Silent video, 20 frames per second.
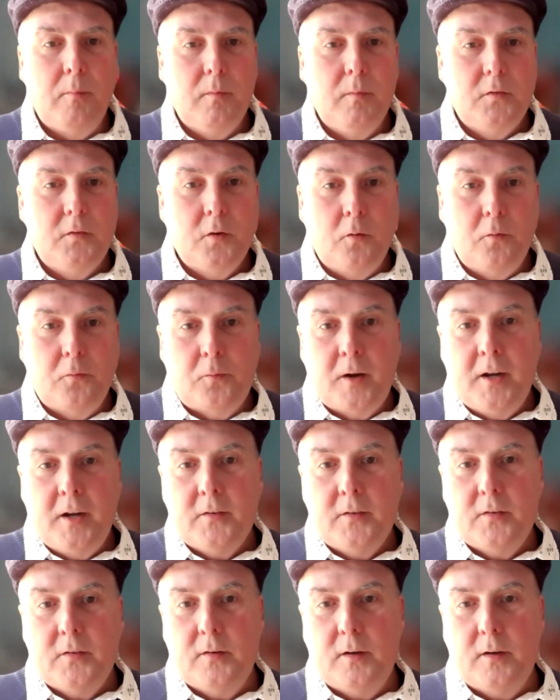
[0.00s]
So
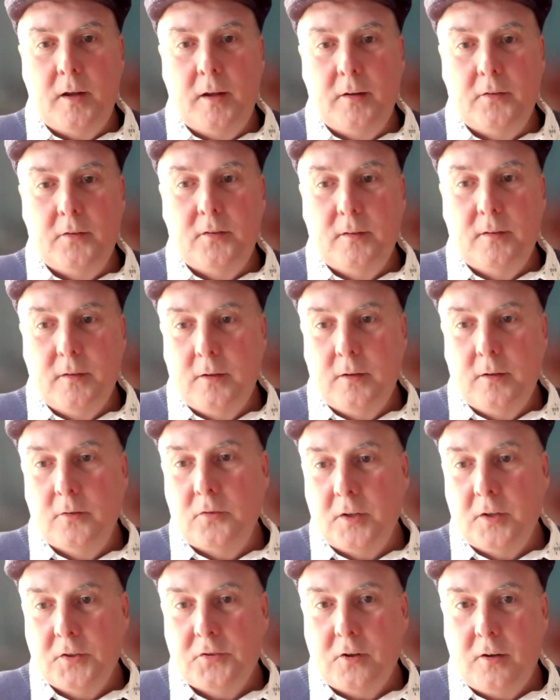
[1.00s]
France,
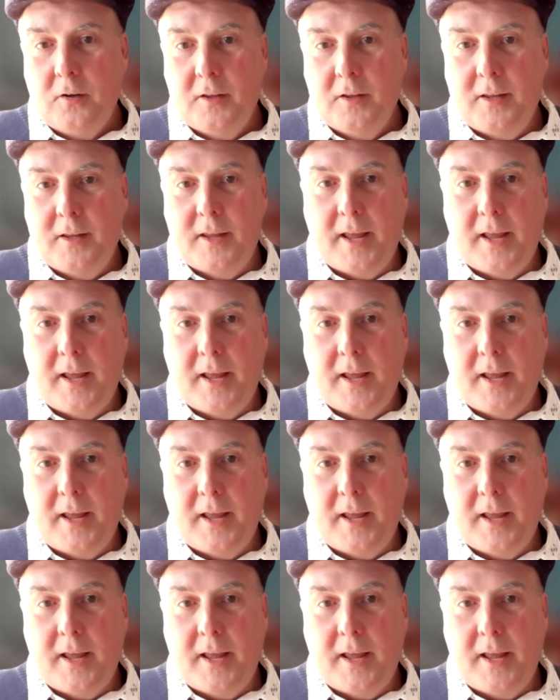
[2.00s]
traditionally